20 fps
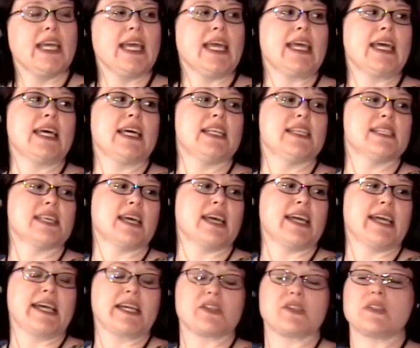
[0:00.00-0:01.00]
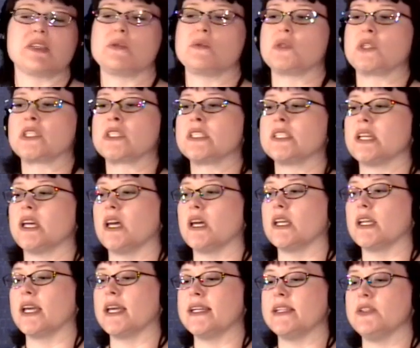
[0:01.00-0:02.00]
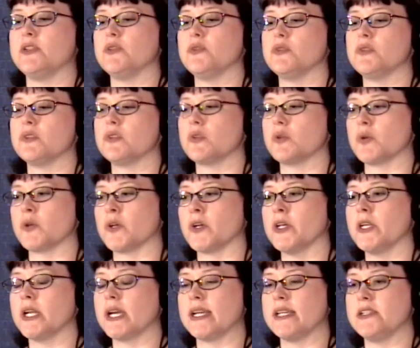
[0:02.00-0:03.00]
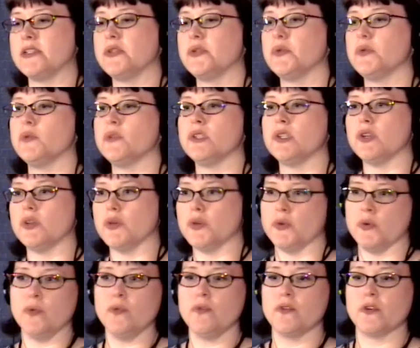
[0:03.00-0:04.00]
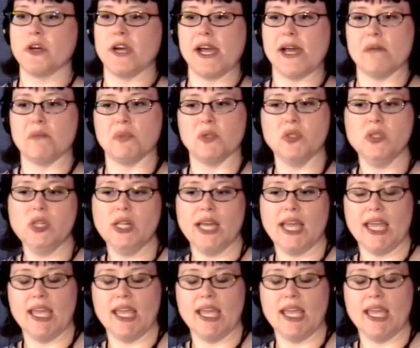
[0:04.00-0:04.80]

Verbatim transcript: and I actually worked on iTunes Store and iTunes U for Apple.